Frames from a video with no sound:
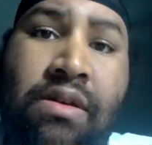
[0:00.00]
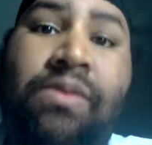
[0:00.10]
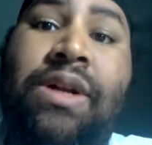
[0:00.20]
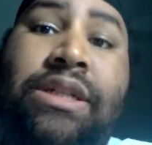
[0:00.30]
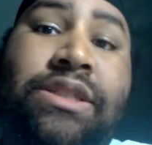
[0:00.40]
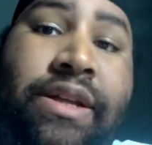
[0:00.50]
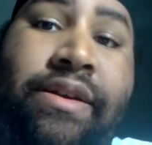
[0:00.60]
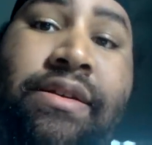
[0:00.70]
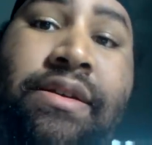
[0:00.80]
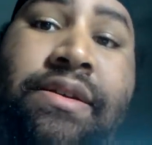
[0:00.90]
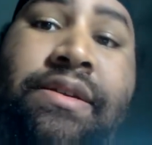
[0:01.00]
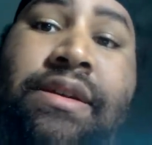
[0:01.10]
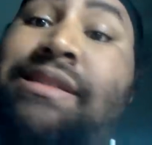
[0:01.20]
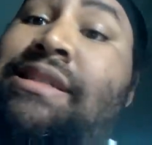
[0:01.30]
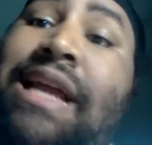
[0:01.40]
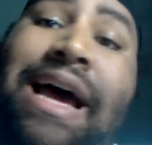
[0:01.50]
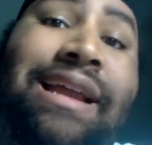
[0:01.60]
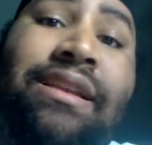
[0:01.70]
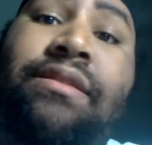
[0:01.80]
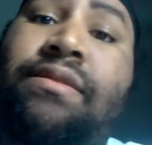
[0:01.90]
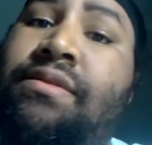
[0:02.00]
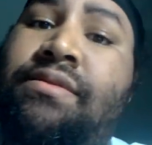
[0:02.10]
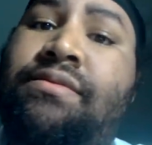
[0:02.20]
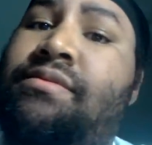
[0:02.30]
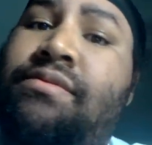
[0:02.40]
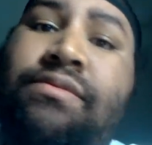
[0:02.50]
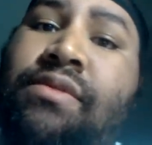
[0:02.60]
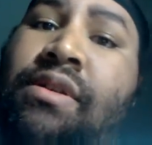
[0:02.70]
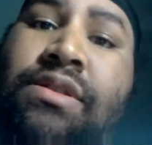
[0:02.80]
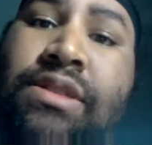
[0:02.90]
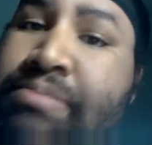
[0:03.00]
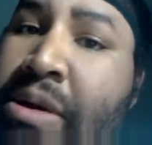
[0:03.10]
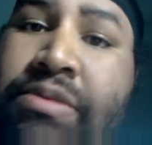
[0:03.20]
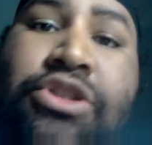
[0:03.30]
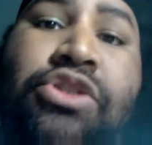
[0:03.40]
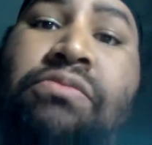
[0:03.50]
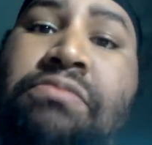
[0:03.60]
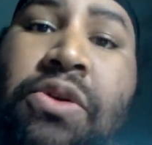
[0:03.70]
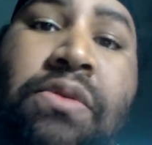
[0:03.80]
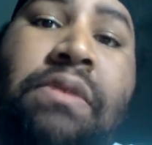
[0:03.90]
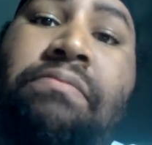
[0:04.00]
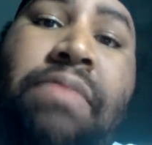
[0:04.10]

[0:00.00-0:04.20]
What I share here is not spiritual milk